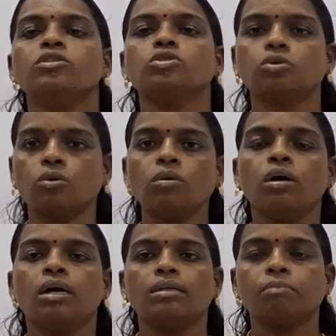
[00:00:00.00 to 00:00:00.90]

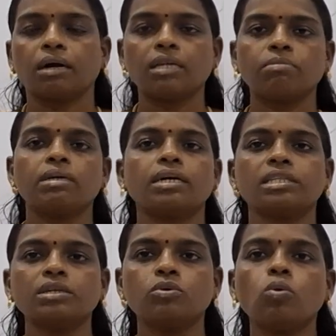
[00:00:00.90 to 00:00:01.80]
So Mahatma
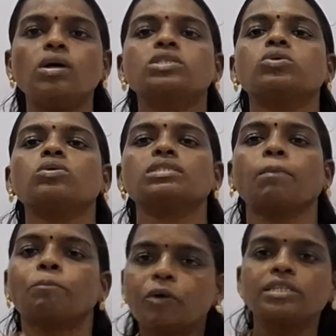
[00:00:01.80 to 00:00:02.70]
Gandhi, who also
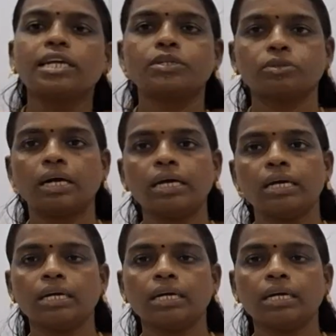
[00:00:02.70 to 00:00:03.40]
supported to the